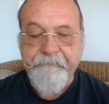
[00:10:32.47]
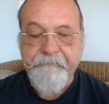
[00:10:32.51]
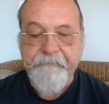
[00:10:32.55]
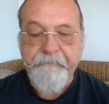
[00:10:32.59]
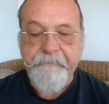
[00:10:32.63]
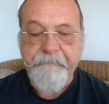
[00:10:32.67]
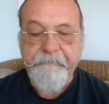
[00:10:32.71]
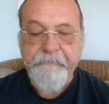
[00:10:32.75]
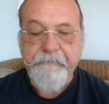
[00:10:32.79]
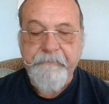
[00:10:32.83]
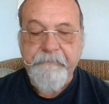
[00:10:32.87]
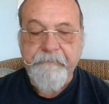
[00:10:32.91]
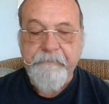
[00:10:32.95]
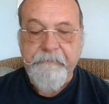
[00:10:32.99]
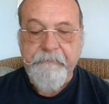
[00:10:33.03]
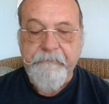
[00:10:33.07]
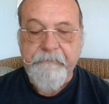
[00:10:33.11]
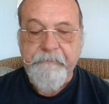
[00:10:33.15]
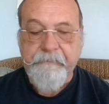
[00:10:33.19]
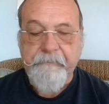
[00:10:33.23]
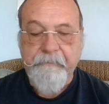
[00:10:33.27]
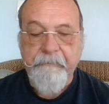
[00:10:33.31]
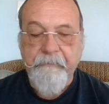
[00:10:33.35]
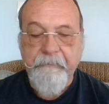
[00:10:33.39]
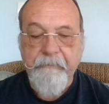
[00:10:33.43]

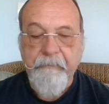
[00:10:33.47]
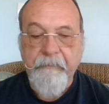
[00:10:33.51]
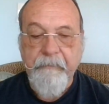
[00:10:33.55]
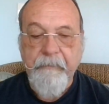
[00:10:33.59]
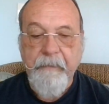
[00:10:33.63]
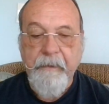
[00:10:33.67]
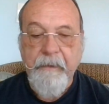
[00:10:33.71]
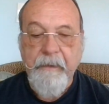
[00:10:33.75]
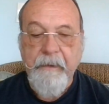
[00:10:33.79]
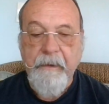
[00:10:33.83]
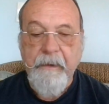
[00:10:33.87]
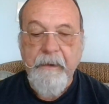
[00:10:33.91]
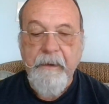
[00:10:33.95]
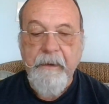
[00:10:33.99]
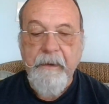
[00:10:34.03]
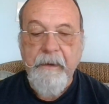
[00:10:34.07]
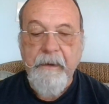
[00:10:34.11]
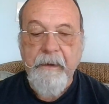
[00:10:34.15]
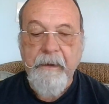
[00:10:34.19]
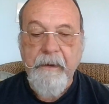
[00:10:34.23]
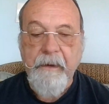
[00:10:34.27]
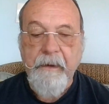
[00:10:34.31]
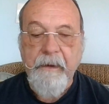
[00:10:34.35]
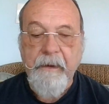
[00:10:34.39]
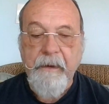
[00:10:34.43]

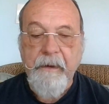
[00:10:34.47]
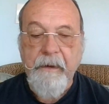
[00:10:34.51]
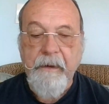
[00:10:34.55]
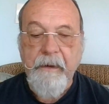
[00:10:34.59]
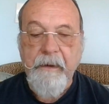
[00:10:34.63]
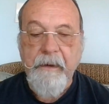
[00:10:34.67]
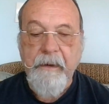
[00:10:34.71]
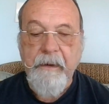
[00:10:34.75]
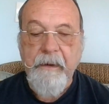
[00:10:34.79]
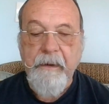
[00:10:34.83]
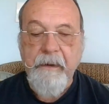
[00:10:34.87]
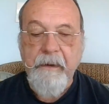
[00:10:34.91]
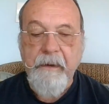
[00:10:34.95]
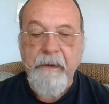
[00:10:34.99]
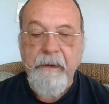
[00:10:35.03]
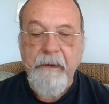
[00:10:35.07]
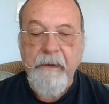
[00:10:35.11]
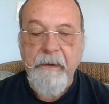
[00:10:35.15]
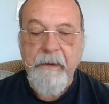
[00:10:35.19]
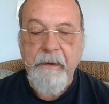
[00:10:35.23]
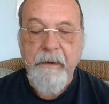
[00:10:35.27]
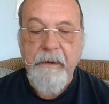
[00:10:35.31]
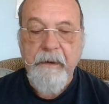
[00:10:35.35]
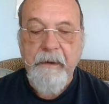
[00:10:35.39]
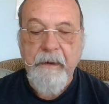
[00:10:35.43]

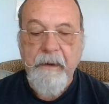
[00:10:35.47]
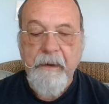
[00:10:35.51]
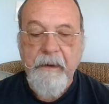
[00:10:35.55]
(silence)